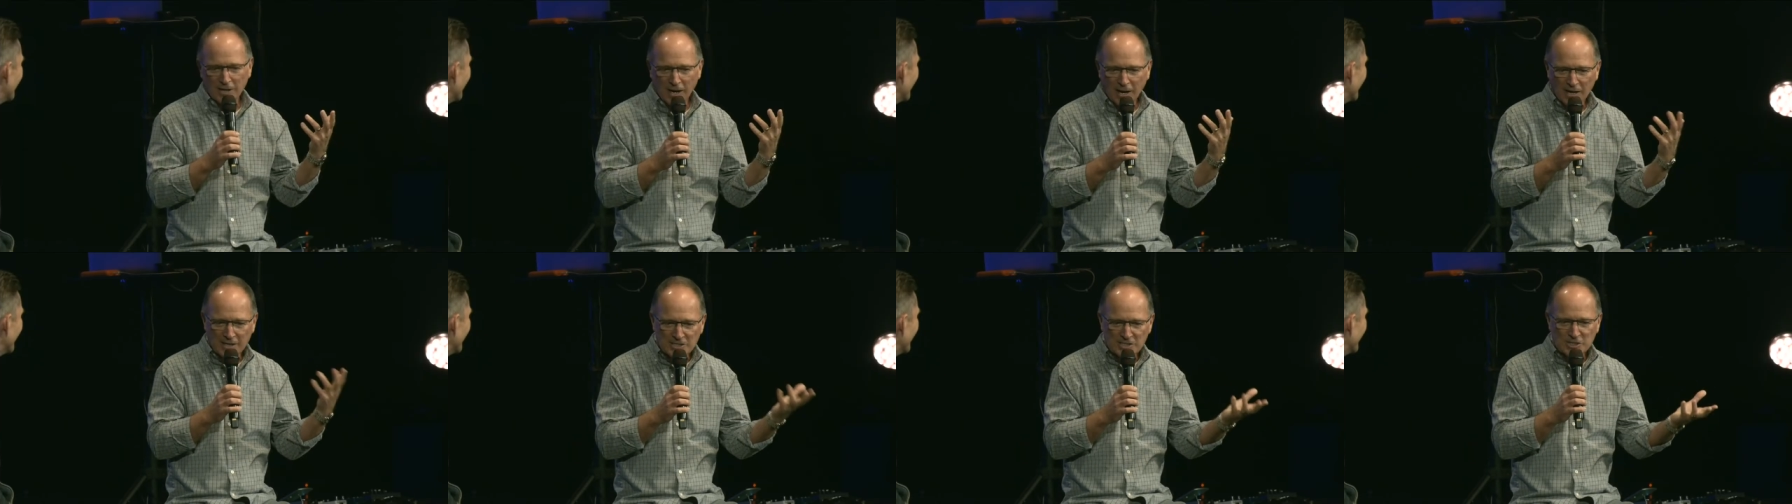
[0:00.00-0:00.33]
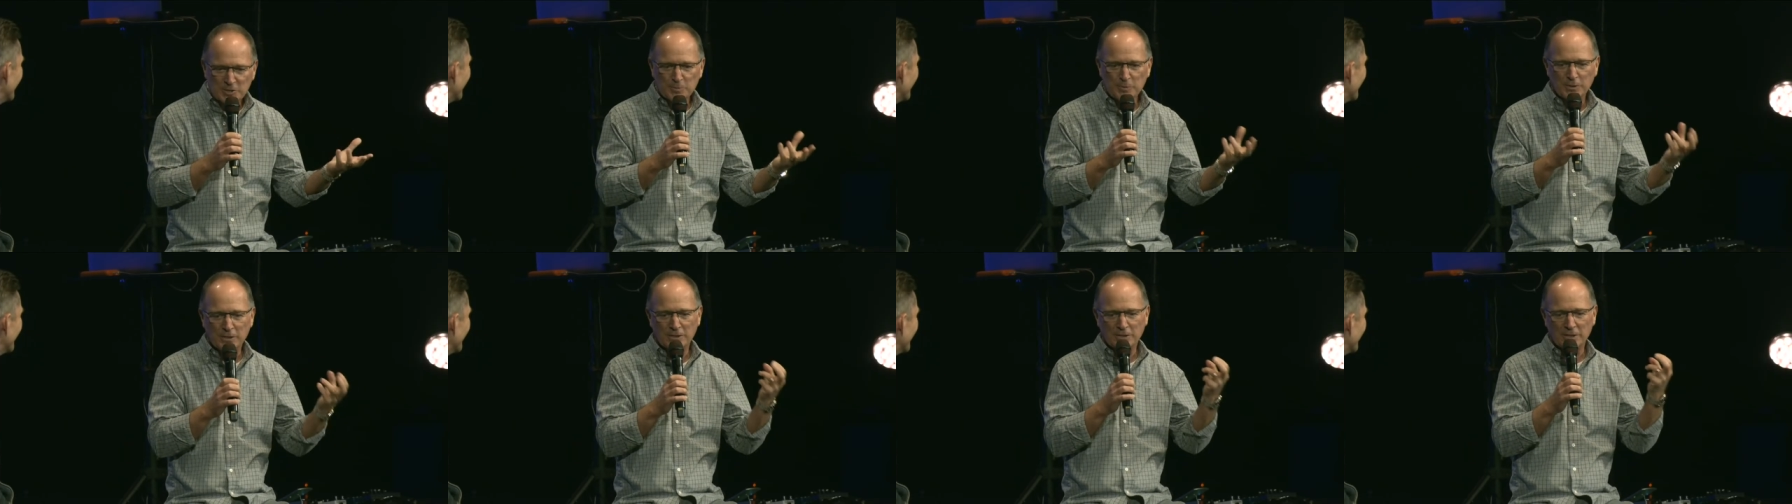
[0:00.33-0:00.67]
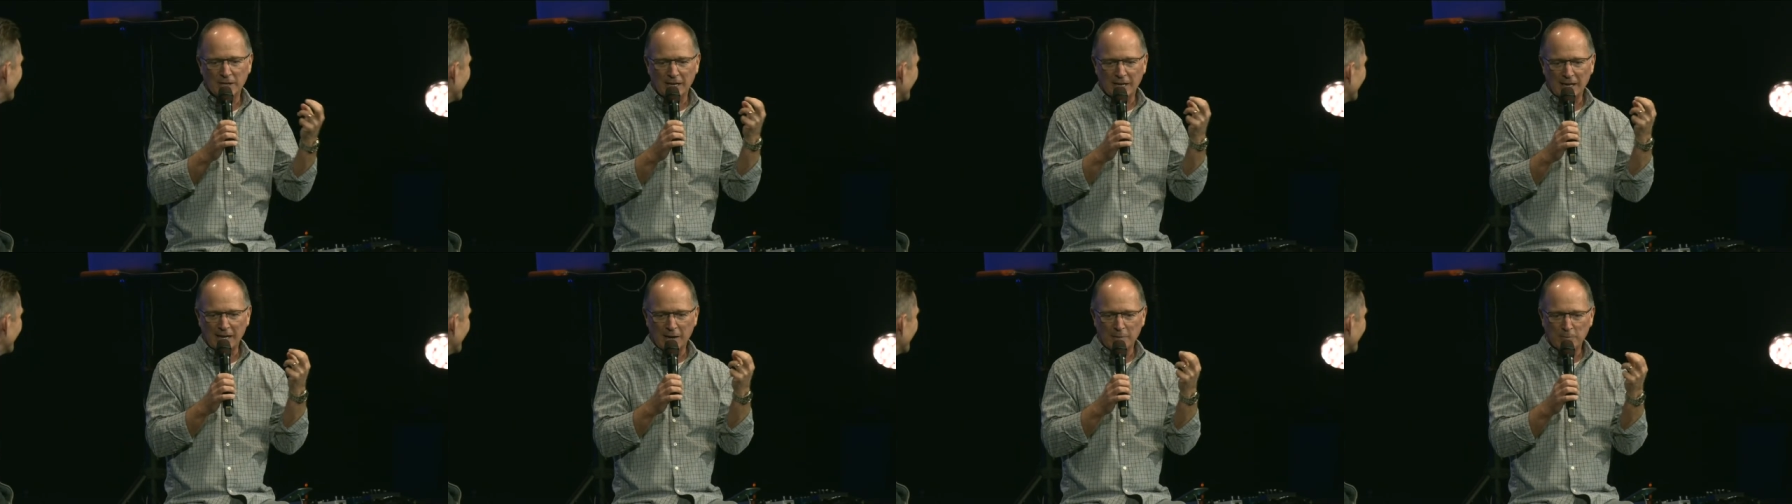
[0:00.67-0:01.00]
husband
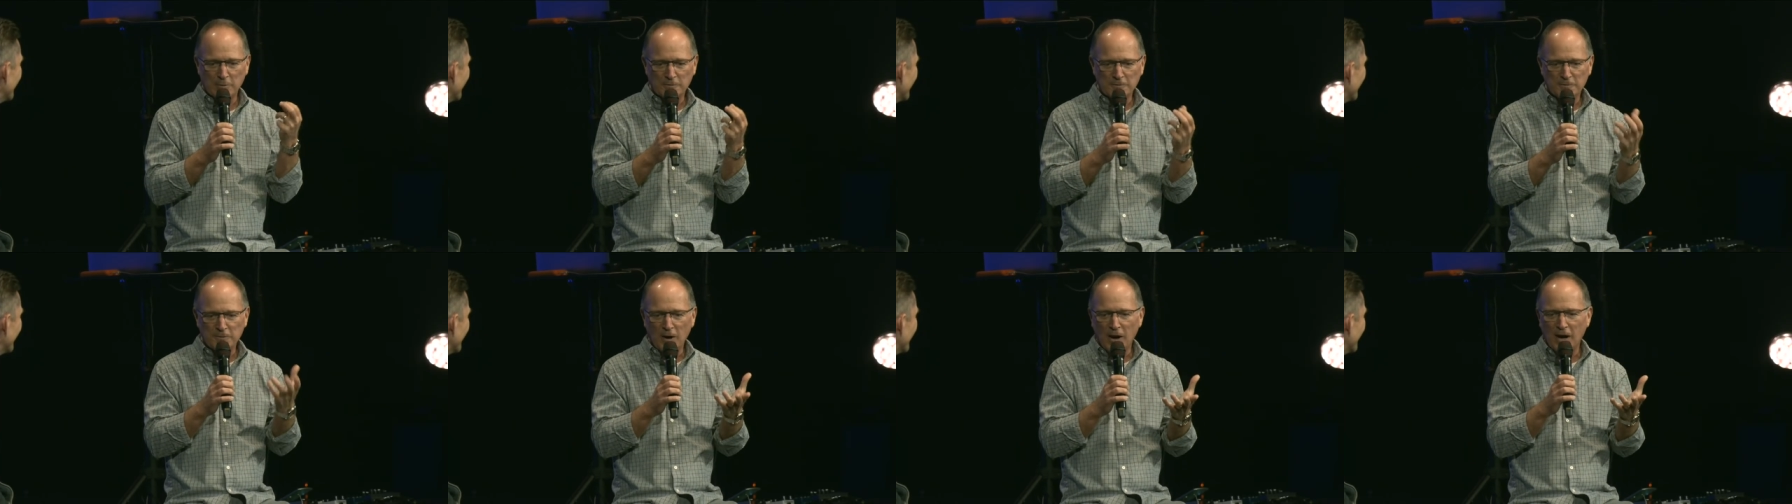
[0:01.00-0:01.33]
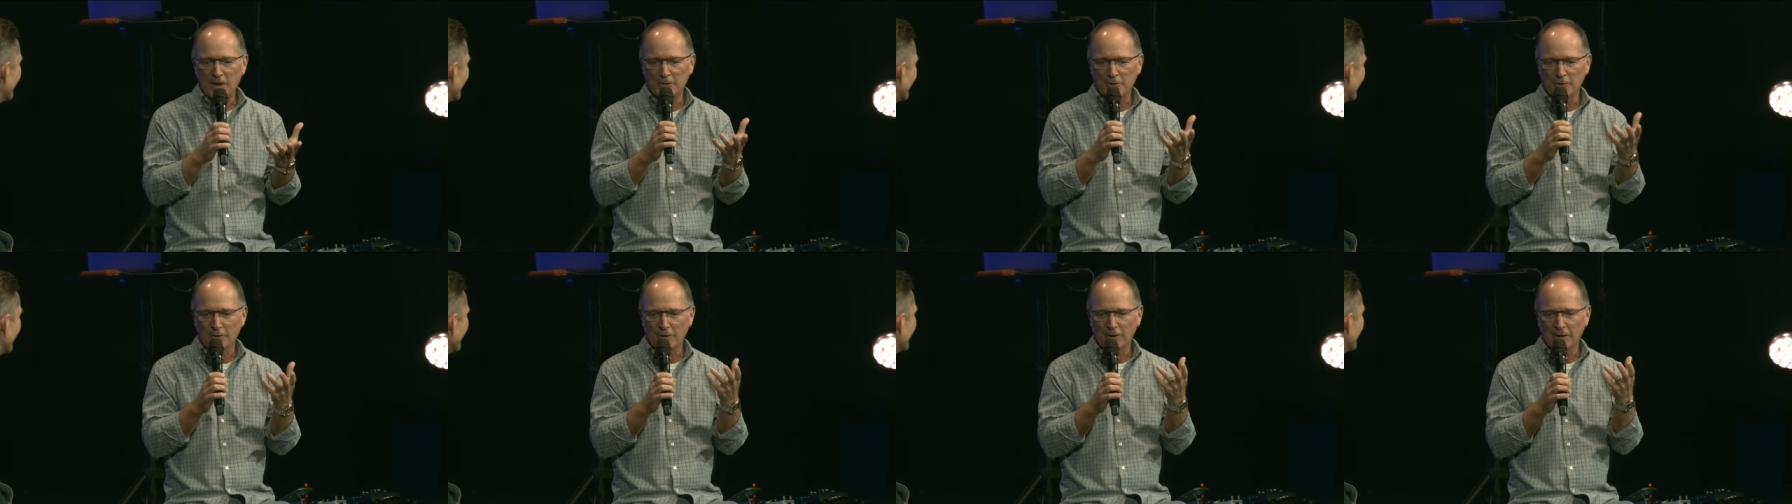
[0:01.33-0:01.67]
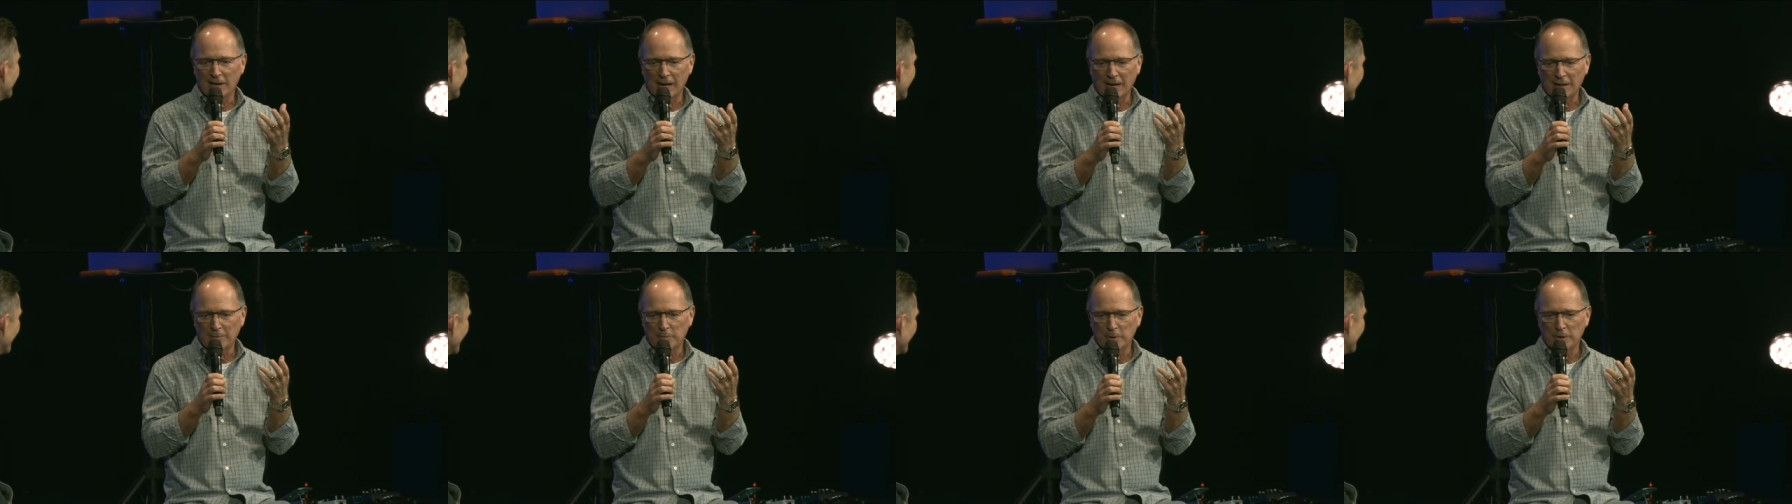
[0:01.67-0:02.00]
and I'm a father and
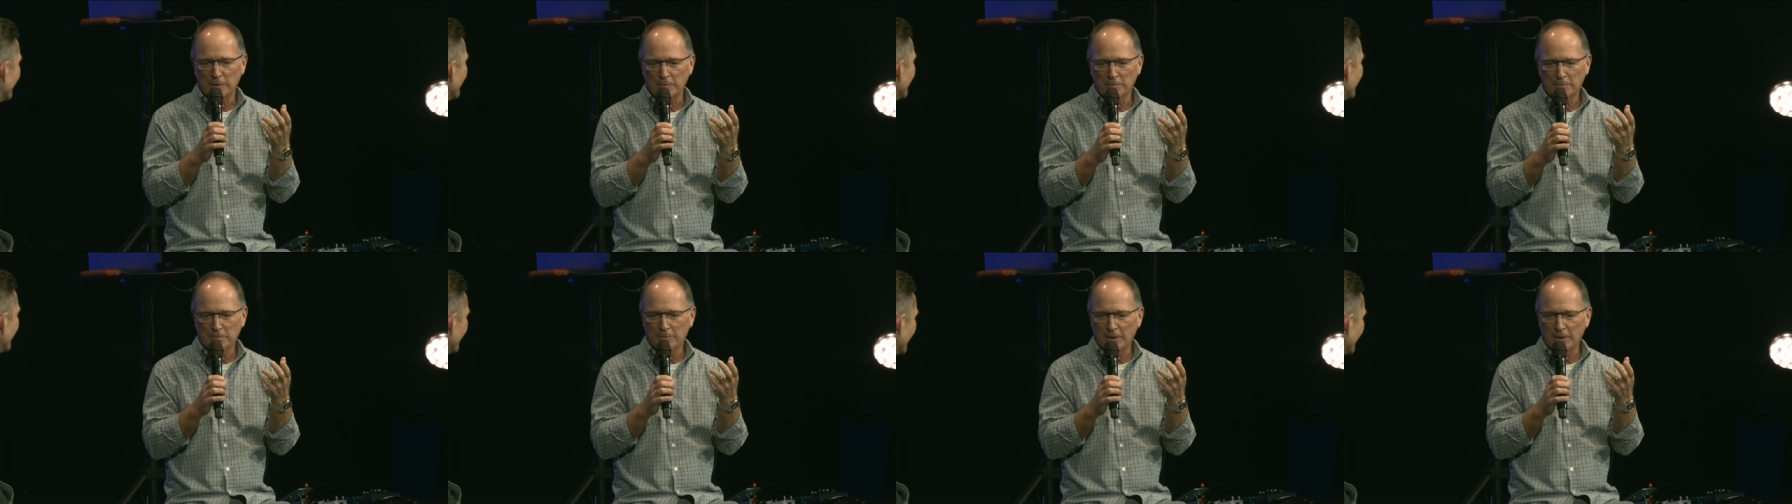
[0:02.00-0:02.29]
I'm a